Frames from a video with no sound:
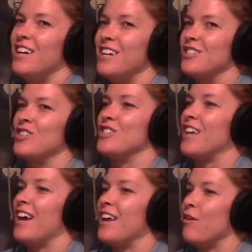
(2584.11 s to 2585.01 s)
It's just
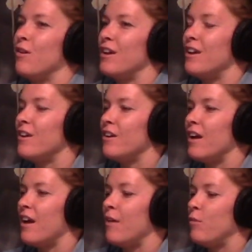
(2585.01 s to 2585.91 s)
like,
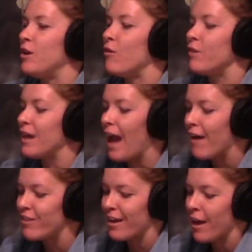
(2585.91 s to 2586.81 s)
and we don't really
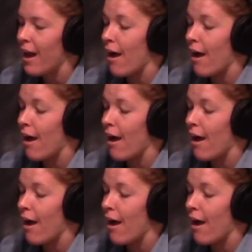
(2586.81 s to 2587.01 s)
have like,